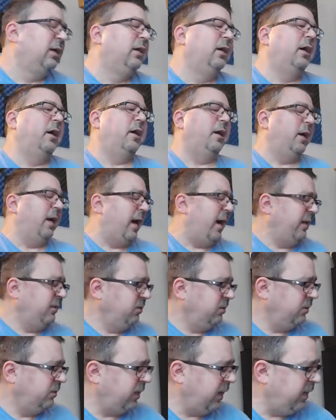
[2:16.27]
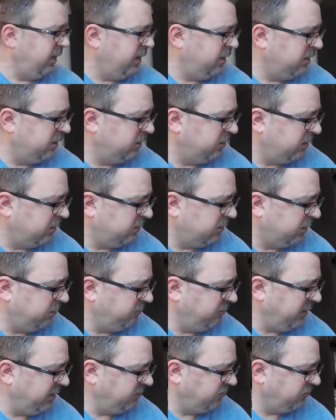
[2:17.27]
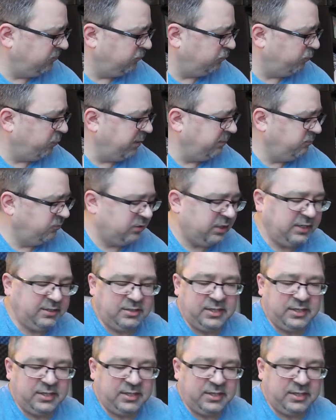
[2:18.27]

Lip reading: On Advance's website,